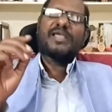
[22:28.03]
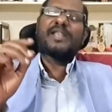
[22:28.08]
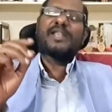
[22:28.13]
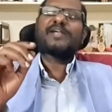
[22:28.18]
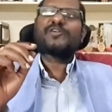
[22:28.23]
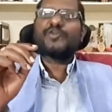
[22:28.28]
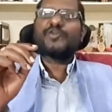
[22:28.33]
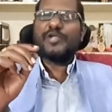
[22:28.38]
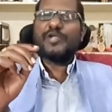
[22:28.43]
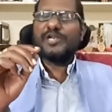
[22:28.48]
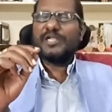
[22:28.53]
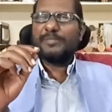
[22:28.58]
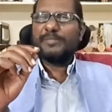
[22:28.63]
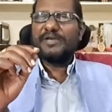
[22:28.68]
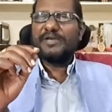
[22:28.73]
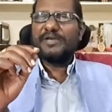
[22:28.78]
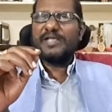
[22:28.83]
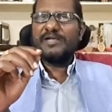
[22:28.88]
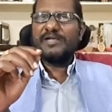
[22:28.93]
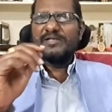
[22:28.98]
electronic
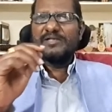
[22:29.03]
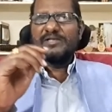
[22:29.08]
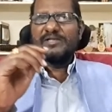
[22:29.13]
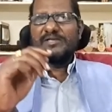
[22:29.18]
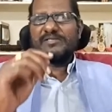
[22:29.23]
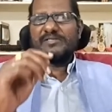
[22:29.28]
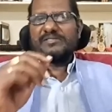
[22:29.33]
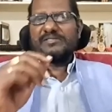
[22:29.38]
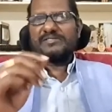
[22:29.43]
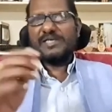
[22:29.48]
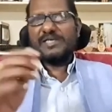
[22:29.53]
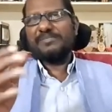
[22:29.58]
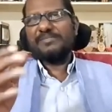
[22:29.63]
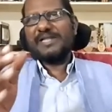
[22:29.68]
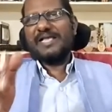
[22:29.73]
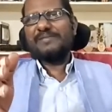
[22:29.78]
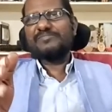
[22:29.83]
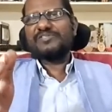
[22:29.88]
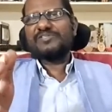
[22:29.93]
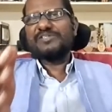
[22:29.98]
media,
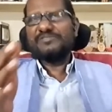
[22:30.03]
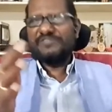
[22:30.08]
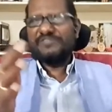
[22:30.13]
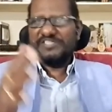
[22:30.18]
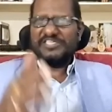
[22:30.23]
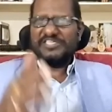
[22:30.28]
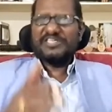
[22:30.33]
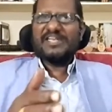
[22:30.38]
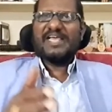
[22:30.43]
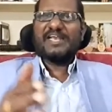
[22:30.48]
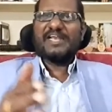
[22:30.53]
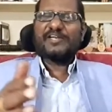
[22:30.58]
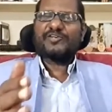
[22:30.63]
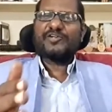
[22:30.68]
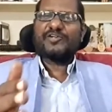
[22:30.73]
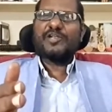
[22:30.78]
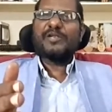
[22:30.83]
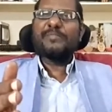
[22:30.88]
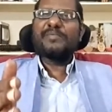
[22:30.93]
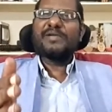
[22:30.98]
sometimes within
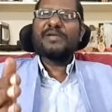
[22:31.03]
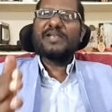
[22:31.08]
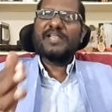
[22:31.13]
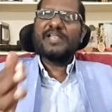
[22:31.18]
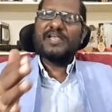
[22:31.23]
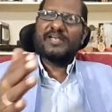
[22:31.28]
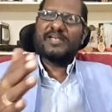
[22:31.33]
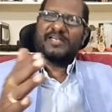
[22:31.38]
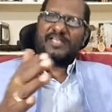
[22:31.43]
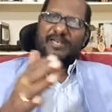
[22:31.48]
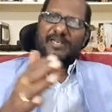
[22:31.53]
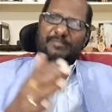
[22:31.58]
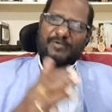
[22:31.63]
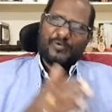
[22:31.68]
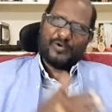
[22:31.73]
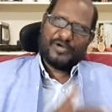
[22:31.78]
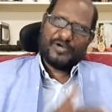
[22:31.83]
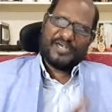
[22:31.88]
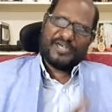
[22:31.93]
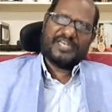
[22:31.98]
electronic media it can
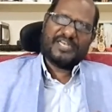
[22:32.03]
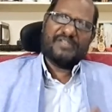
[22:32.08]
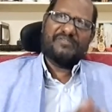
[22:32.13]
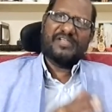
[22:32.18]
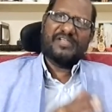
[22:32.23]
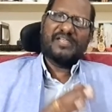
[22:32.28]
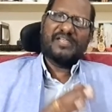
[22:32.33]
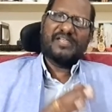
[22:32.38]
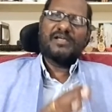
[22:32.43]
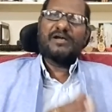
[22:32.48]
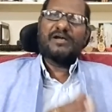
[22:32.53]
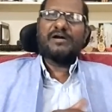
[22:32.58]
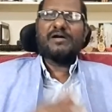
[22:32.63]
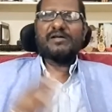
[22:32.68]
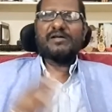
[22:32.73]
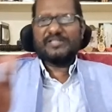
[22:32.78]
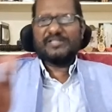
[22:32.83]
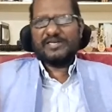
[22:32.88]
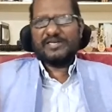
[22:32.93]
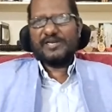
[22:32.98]
be only TV
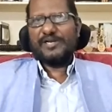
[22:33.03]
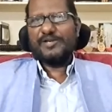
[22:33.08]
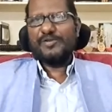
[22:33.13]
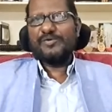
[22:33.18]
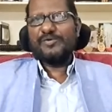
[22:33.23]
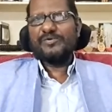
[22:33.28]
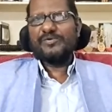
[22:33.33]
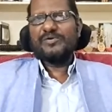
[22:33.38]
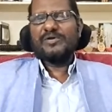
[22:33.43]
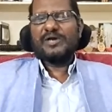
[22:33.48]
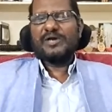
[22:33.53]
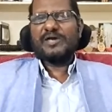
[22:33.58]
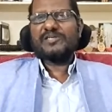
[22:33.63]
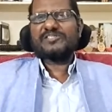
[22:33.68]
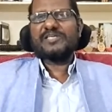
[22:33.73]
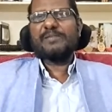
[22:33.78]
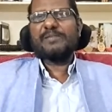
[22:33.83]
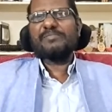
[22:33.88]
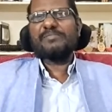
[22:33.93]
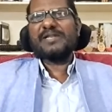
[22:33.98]
or the radio,
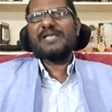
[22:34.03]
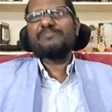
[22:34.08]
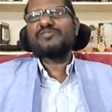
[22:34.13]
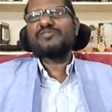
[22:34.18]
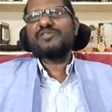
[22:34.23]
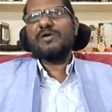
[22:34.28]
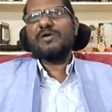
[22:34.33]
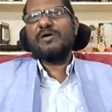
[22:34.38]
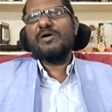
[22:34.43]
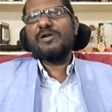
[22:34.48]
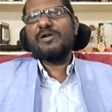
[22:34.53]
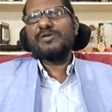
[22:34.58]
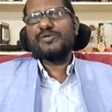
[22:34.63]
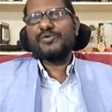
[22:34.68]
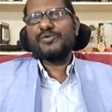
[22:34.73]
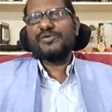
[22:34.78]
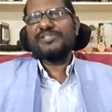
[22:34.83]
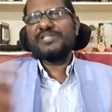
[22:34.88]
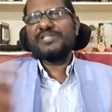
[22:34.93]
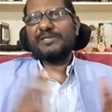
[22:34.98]
or sometimes all
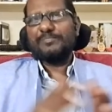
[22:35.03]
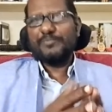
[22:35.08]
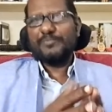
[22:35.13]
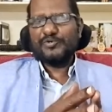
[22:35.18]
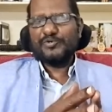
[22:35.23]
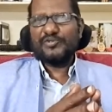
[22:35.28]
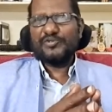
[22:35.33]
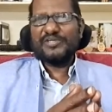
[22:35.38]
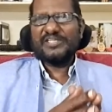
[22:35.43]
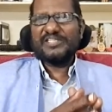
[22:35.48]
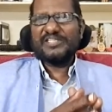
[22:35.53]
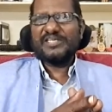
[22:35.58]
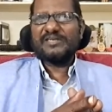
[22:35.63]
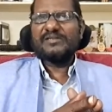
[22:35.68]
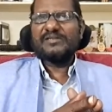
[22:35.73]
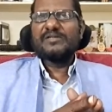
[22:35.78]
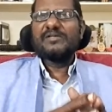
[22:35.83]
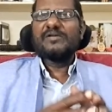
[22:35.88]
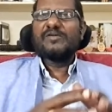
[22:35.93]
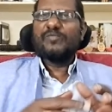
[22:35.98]
together, put
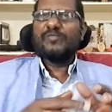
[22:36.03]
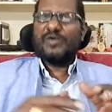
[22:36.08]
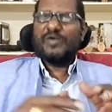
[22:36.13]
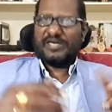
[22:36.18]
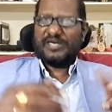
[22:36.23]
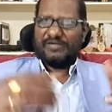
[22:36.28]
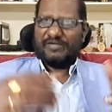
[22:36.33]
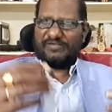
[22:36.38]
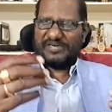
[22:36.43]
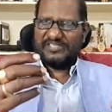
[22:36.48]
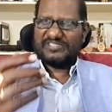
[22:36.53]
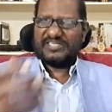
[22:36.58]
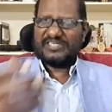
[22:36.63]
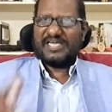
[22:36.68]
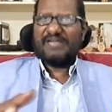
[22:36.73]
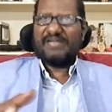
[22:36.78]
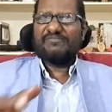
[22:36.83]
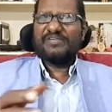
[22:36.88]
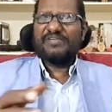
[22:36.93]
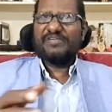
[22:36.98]
together, whatever
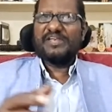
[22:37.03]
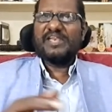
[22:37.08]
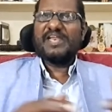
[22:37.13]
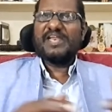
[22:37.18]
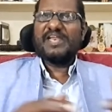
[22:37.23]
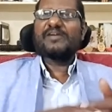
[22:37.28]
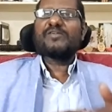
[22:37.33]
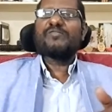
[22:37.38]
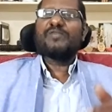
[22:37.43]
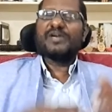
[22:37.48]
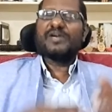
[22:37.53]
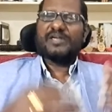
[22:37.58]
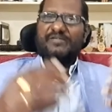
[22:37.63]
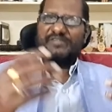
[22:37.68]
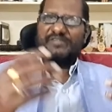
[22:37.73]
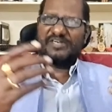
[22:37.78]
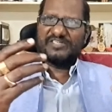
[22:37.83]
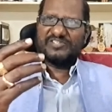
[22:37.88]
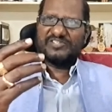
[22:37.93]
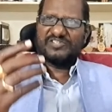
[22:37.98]
is convenient,
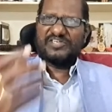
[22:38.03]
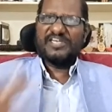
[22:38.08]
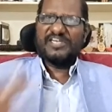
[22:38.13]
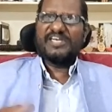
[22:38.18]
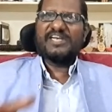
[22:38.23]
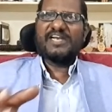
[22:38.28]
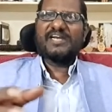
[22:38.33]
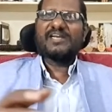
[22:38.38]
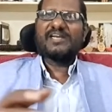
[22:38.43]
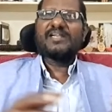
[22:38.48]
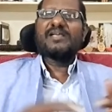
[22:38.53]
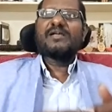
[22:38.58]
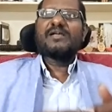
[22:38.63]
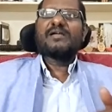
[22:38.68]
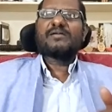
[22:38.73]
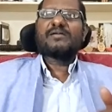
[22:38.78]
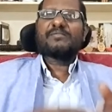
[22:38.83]
whatever is needed,